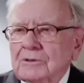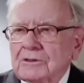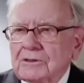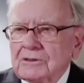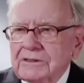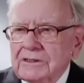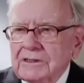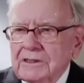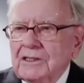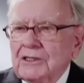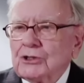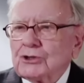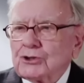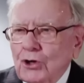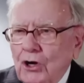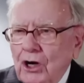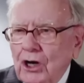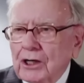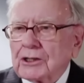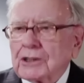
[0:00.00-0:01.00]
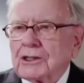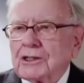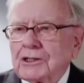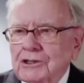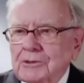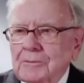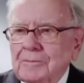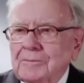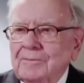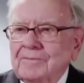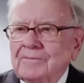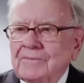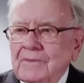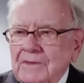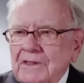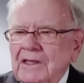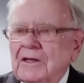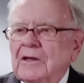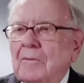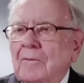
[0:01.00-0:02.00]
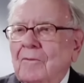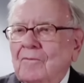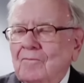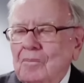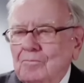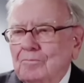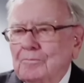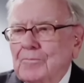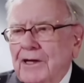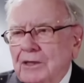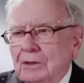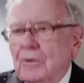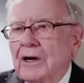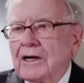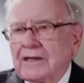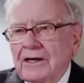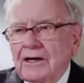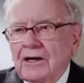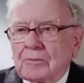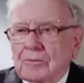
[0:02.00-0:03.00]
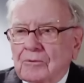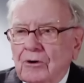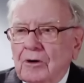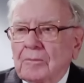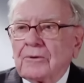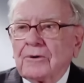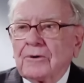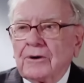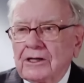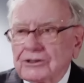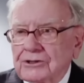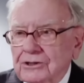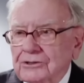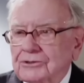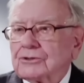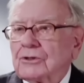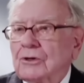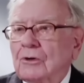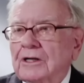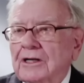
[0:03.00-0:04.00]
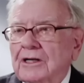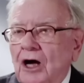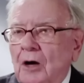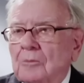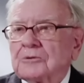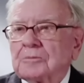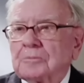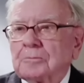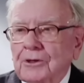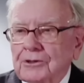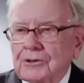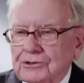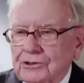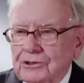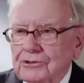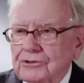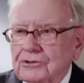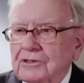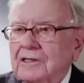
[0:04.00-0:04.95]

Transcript: in just a moment, I'm going to roll the clip from CNBC where Buffett shares that insight directly.